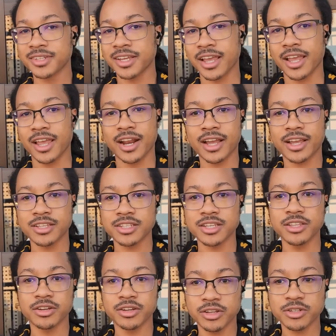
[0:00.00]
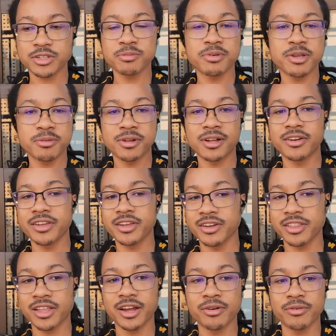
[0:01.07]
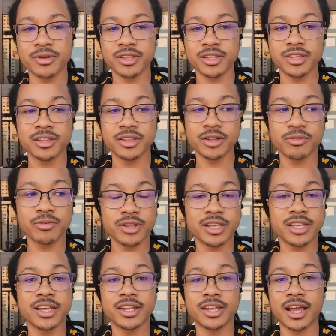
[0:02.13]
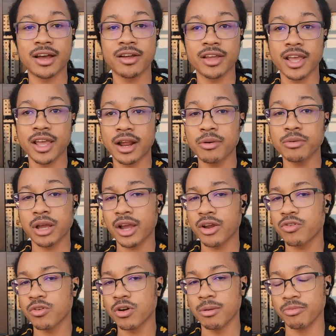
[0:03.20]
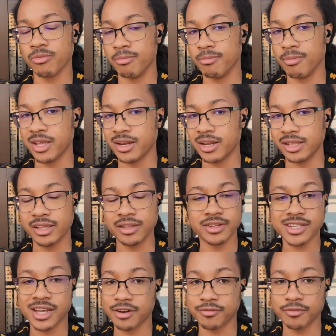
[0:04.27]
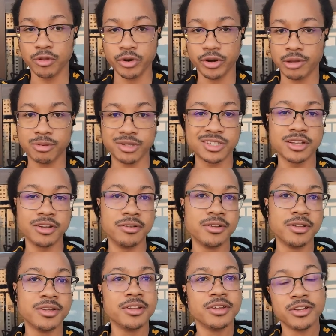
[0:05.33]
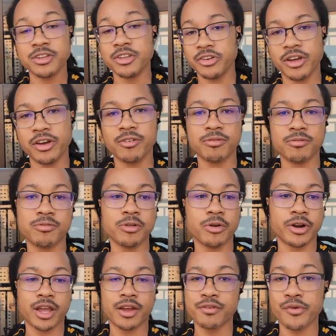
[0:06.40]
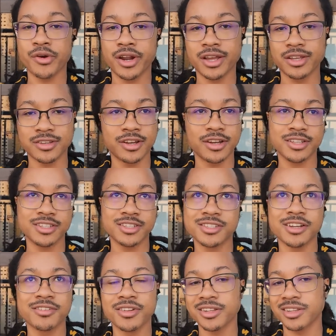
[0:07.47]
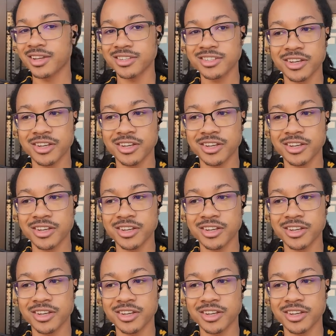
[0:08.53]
And I can see there, there are some people out here that are really, they'll really get down. And I, I grew up mainly inside Florida, but still, you know, Florida, everyone has guns and stuff like that.